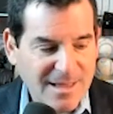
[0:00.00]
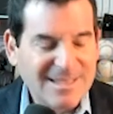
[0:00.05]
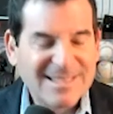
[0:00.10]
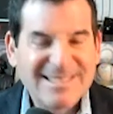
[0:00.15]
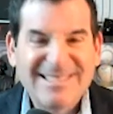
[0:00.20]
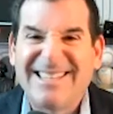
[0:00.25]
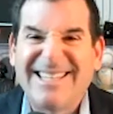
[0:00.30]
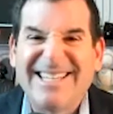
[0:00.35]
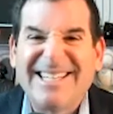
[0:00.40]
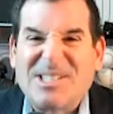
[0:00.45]

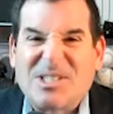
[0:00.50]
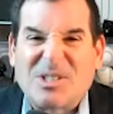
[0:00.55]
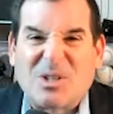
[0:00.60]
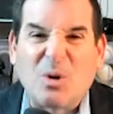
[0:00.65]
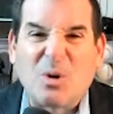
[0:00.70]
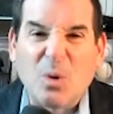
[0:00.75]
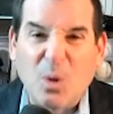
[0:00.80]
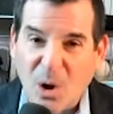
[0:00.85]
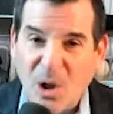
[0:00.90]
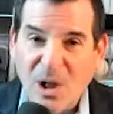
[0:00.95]
You think it's
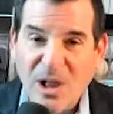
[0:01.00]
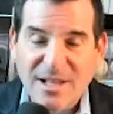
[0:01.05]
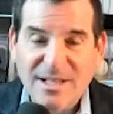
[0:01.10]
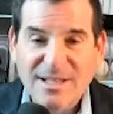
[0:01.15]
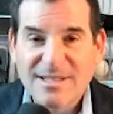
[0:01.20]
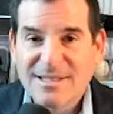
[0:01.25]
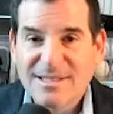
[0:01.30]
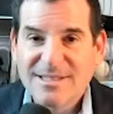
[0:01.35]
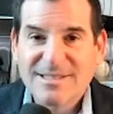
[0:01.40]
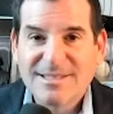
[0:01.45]
cool?
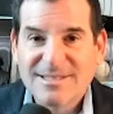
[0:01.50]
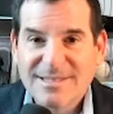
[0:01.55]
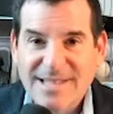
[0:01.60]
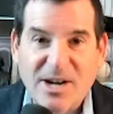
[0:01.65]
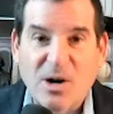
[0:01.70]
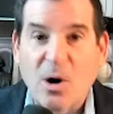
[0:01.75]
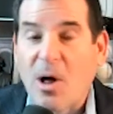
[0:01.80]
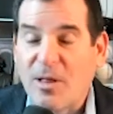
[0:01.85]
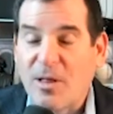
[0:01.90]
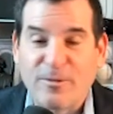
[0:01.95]
Like
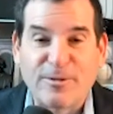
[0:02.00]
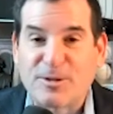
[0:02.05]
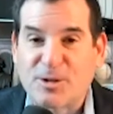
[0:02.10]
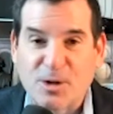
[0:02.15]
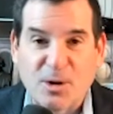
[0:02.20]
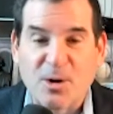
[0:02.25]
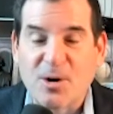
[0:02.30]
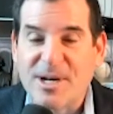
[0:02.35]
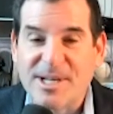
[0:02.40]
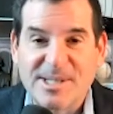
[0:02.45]
all the
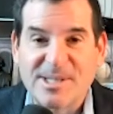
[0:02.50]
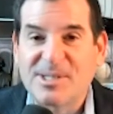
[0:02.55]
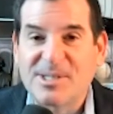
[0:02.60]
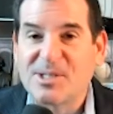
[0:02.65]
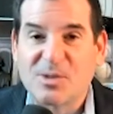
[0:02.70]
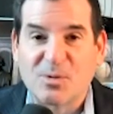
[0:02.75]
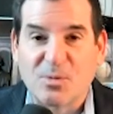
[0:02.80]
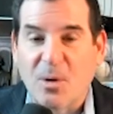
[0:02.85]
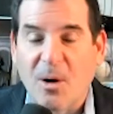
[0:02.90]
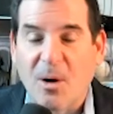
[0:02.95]
fraternities and
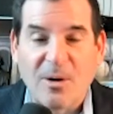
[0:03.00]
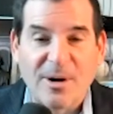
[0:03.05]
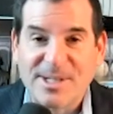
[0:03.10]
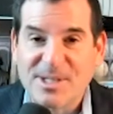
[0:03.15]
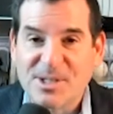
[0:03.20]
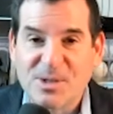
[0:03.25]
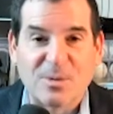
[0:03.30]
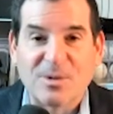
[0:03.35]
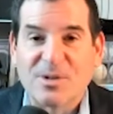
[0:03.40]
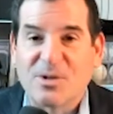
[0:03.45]
sororities
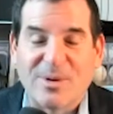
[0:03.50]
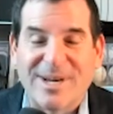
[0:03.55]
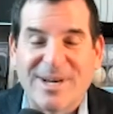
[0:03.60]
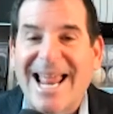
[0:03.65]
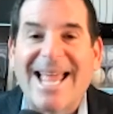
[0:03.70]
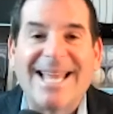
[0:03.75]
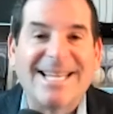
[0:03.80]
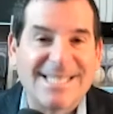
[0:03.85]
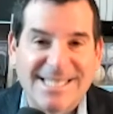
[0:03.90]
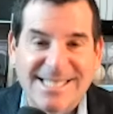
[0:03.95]
who are doing
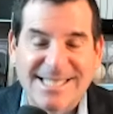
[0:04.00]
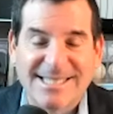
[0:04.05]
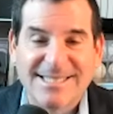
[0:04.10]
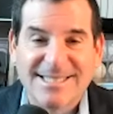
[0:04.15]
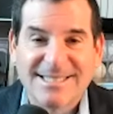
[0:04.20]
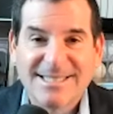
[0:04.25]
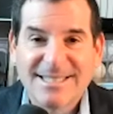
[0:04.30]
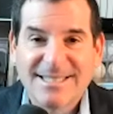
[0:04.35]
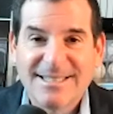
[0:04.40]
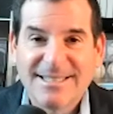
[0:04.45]
hazing?
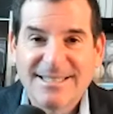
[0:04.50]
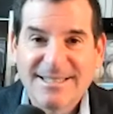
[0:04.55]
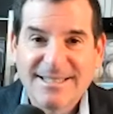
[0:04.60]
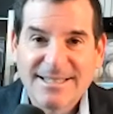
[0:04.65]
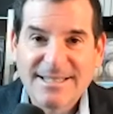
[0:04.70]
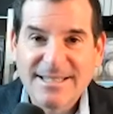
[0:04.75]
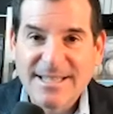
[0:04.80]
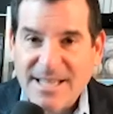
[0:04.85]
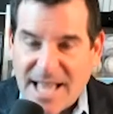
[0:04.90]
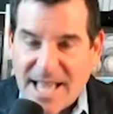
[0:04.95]

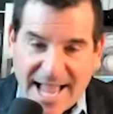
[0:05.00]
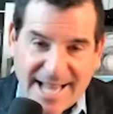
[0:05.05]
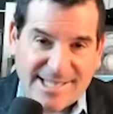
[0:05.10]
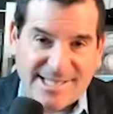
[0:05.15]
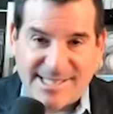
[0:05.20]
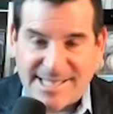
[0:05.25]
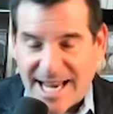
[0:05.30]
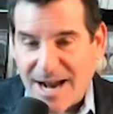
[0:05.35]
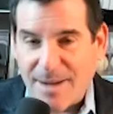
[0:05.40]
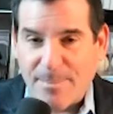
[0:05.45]
Hey,
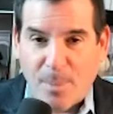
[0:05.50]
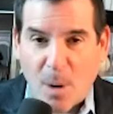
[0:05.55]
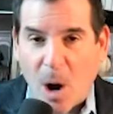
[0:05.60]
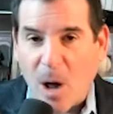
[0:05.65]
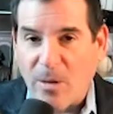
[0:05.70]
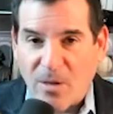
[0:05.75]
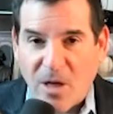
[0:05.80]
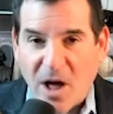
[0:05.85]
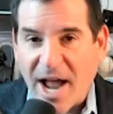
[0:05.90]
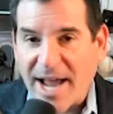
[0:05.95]
stay up all
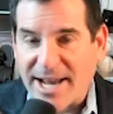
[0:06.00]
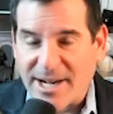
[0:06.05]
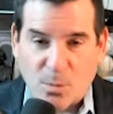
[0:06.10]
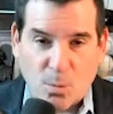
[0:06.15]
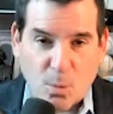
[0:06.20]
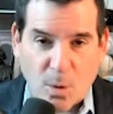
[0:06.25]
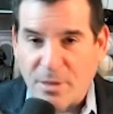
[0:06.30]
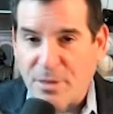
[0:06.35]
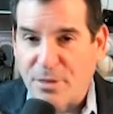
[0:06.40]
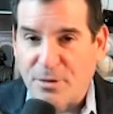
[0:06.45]
night and
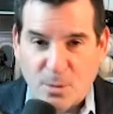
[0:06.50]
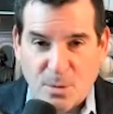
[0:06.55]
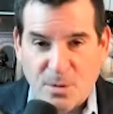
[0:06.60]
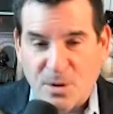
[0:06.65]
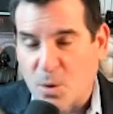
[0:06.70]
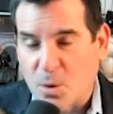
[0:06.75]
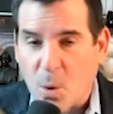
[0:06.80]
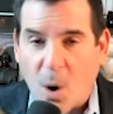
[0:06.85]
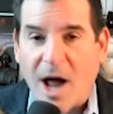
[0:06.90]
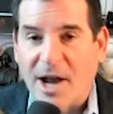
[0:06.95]
run through the
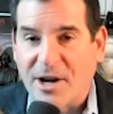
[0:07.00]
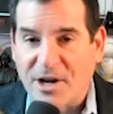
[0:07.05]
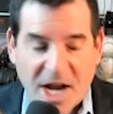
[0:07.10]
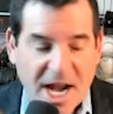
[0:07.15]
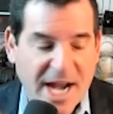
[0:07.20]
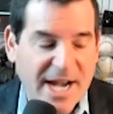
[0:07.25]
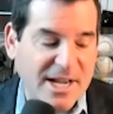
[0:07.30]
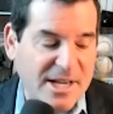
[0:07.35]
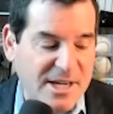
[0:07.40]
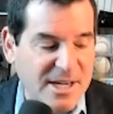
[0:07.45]
quad
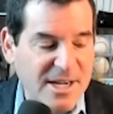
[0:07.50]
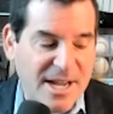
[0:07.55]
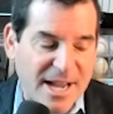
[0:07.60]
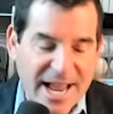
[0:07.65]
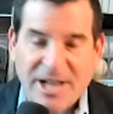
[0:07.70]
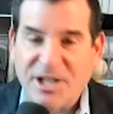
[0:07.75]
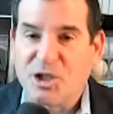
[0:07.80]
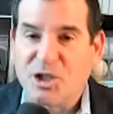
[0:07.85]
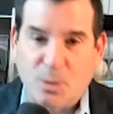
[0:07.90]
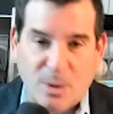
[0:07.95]
naked
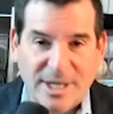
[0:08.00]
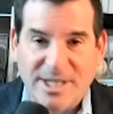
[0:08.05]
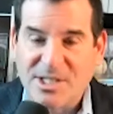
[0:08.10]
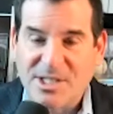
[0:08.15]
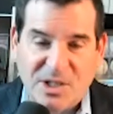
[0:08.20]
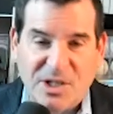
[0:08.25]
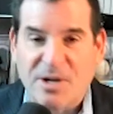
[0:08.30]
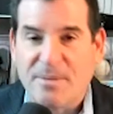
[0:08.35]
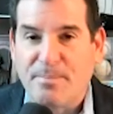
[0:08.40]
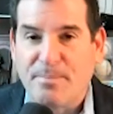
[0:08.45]
and drink
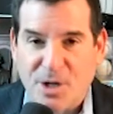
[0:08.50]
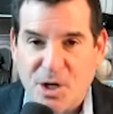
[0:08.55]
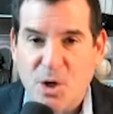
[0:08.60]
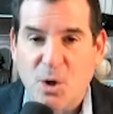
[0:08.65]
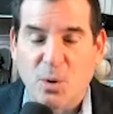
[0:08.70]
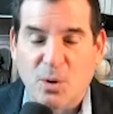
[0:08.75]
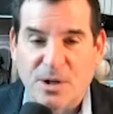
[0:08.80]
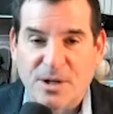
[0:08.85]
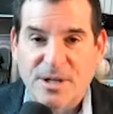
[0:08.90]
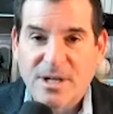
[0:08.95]
till you
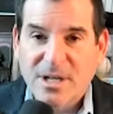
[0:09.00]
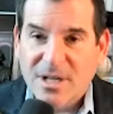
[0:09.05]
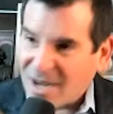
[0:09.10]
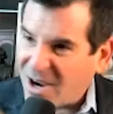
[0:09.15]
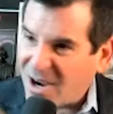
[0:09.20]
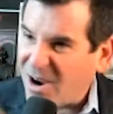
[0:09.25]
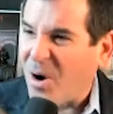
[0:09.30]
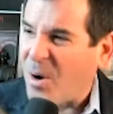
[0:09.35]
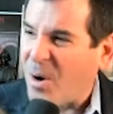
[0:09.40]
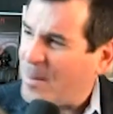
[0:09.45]
puke.
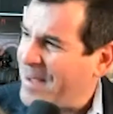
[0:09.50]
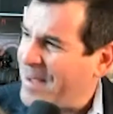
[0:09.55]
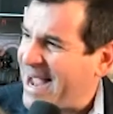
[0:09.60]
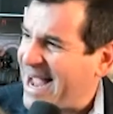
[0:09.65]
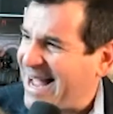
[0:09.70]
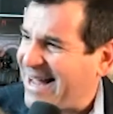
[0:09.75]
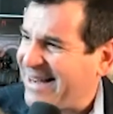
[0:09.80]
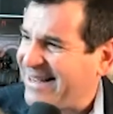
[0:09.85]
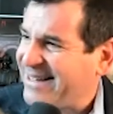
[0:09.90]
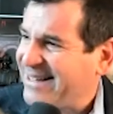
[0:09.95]
Oh
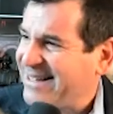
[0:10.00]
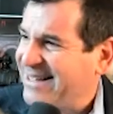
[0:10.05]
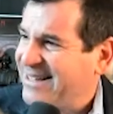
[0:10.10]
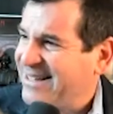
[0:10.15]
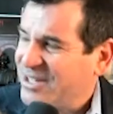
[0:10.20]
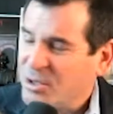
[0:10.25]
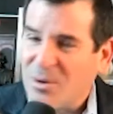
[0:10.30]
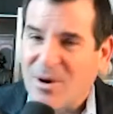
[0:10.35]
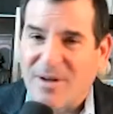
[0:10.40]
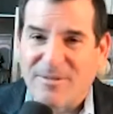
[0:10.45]
man,
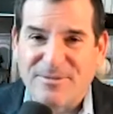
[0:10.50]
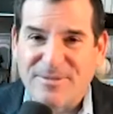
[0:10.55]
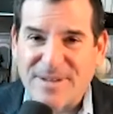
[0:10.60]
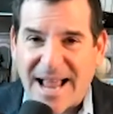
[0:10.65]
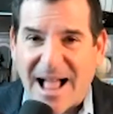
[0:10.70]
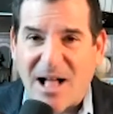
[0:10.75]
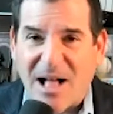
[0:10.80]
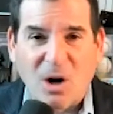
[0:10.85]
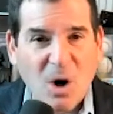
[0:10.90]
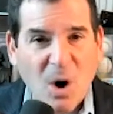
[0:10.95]
you have
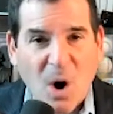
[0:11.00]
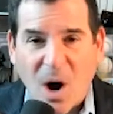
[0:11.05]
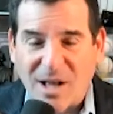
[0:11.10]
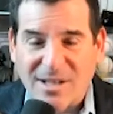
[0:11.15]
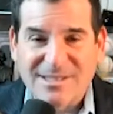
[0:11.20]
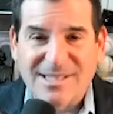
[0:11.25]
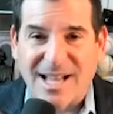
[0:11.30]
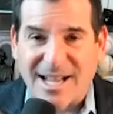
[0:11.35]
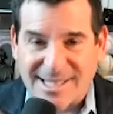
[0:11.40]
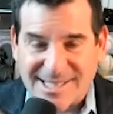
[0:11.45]
alcohol
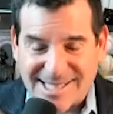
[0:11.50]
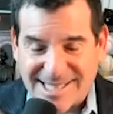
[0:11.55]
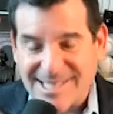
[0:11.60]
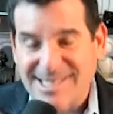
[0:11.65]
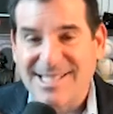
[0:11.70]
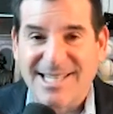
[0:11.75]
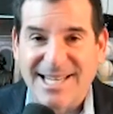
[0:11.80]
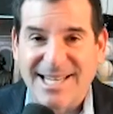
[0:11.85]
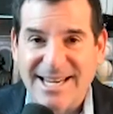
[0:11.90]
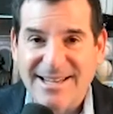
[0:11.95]

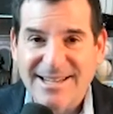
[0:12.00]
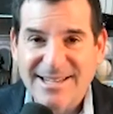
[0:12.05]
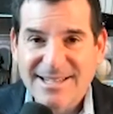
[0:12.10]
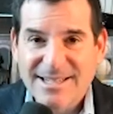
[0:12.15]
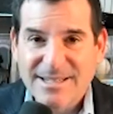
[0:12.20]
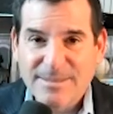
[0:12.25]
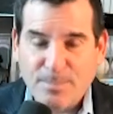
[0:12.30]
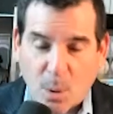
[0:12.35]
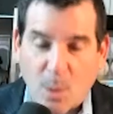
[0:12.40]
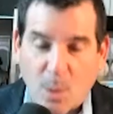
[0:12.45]
toxicity,
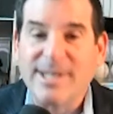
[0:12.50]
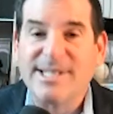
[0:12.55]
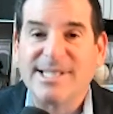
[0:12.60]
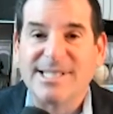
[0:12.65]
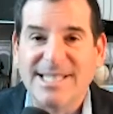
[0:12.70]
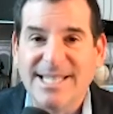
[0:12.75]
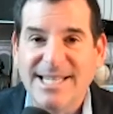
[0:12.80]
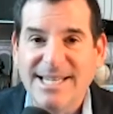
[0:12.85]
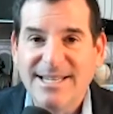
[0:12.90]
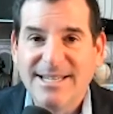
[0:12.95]

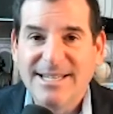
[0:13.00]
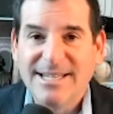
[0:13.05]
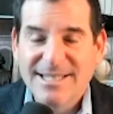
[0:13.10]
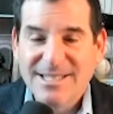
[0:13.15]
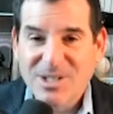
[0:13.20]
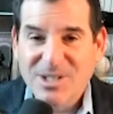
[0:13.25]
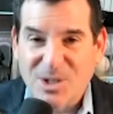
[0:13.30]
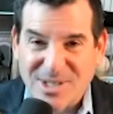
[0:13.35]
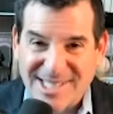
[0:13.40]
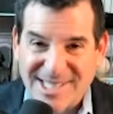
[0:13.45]
poisoning,
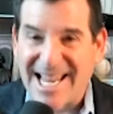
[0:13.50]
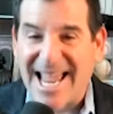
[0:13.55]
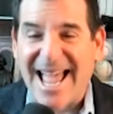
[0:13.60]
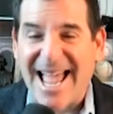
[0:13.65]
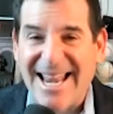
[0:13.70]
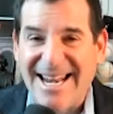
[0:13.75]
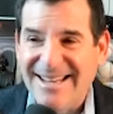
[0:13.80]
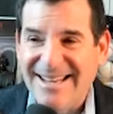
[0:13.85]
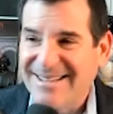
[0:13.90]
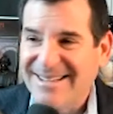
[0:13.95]
you're
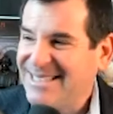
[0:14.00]
dead?